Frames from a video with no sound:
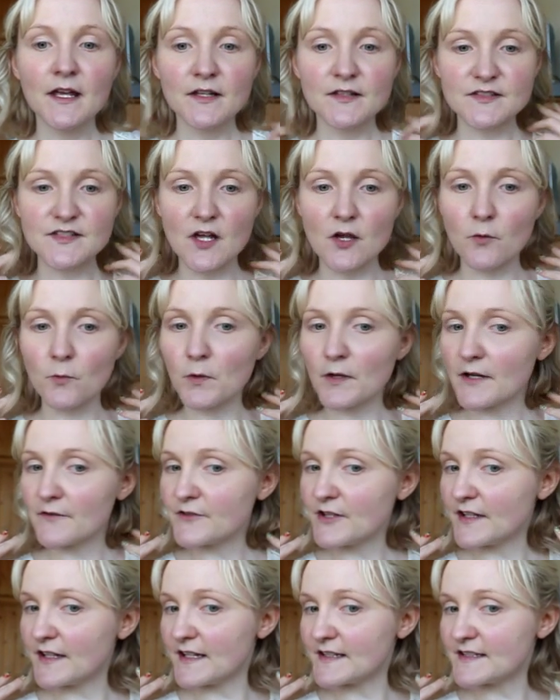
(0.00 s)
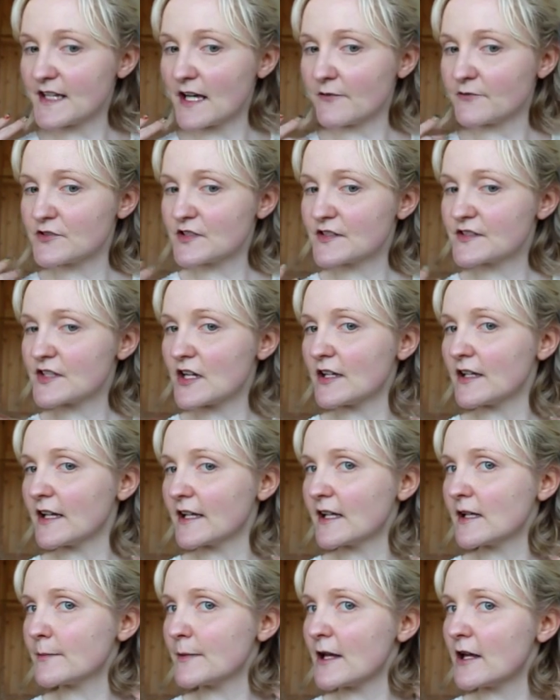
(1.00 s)
So what I've done is I've just done a
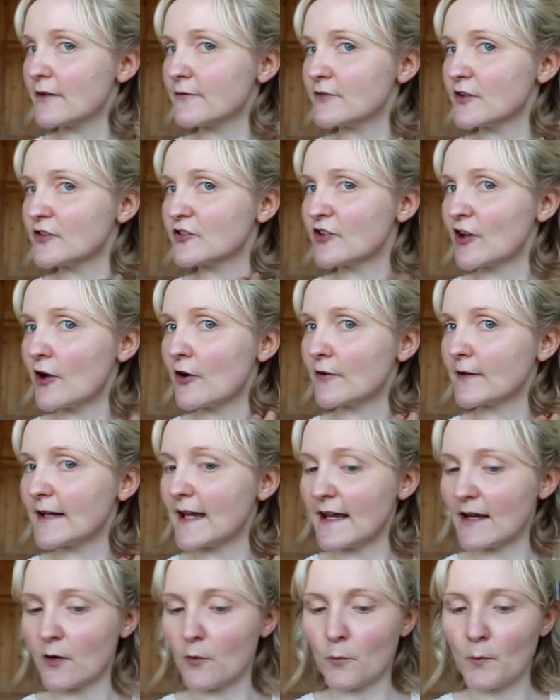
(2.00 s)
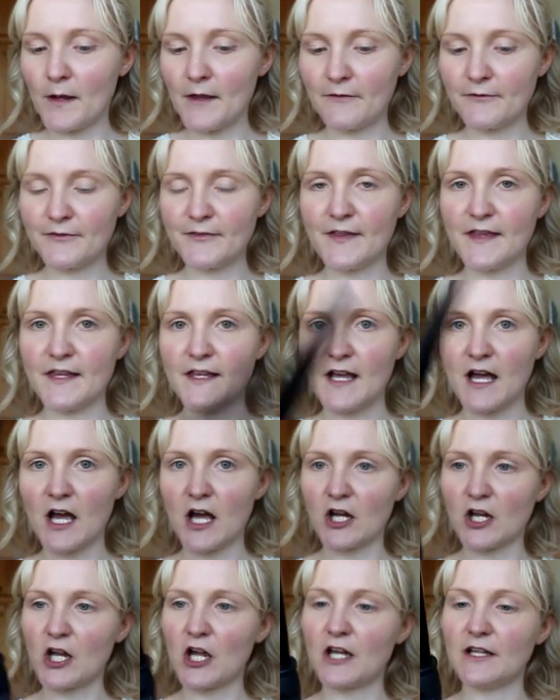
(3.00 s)
little bit of the tonging with the
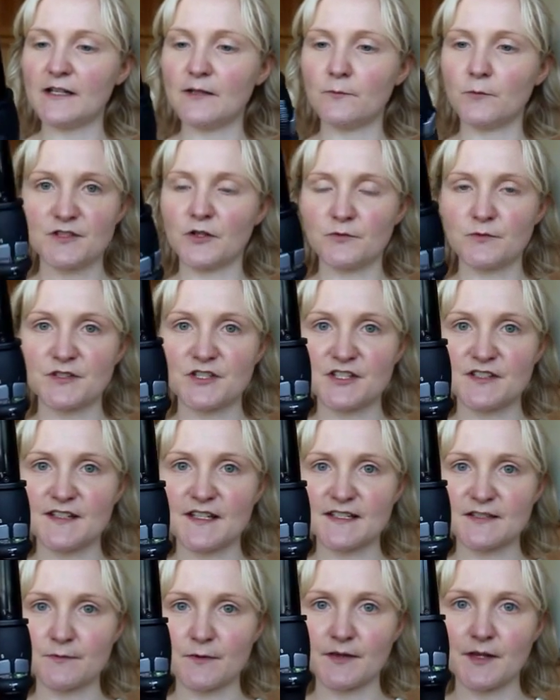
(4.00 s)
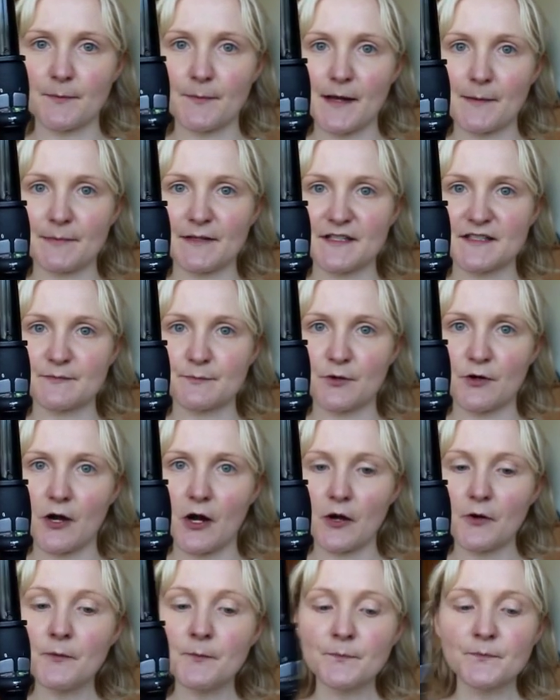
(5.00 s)
curling wand, which is this one, the Babyliss
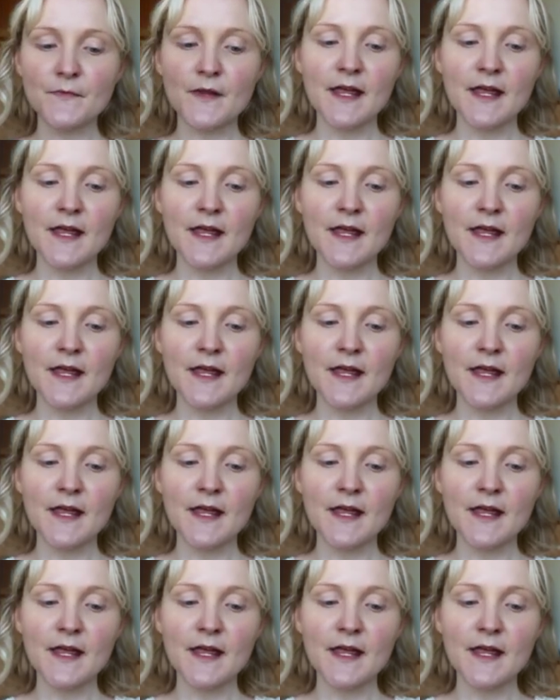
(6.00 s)
Pro.